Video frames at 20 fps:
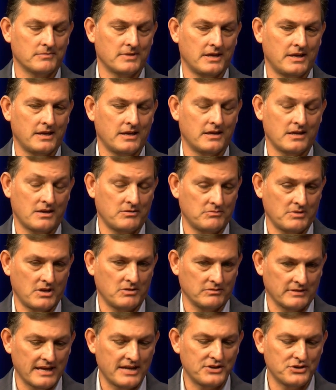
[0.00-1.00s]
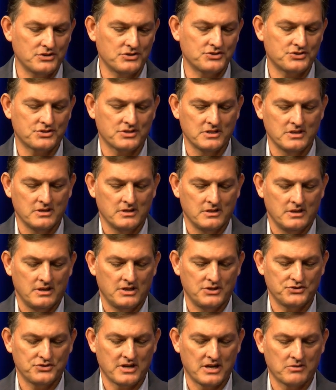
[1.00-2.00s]
and, and, and, lenders
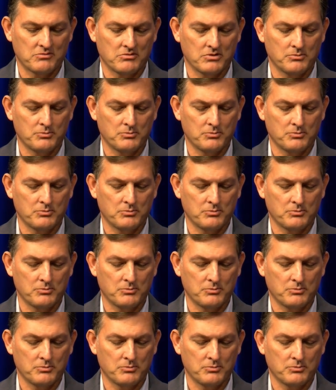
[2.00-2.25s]
in general.